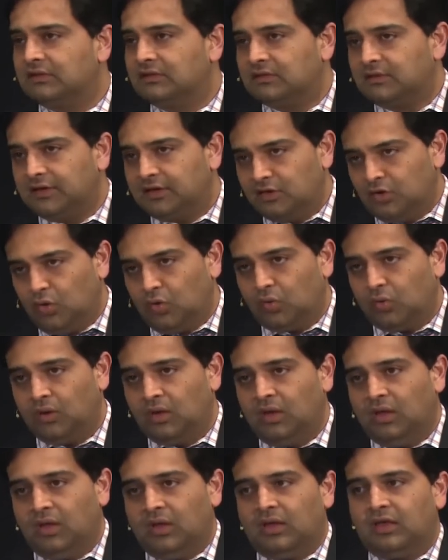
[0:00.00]
FLT3 no.
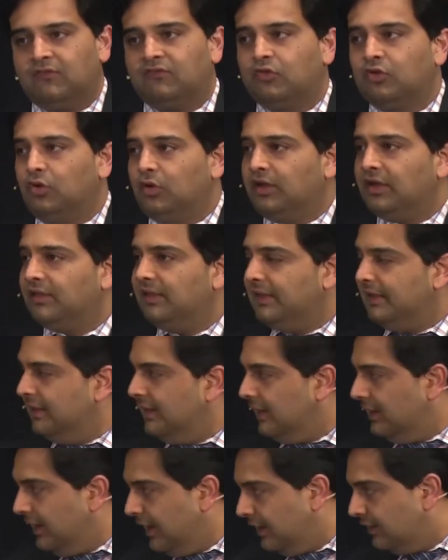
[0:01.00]
If you look at the
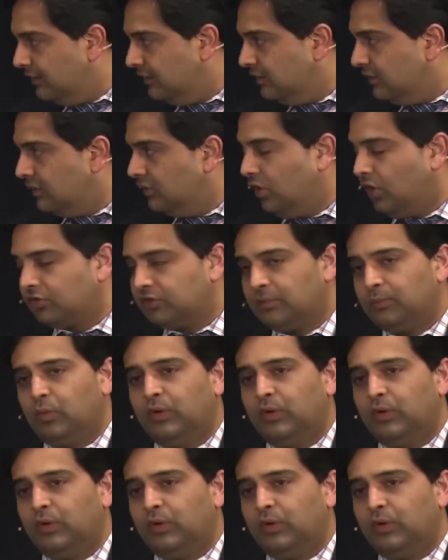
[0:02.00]
ELN that Dr.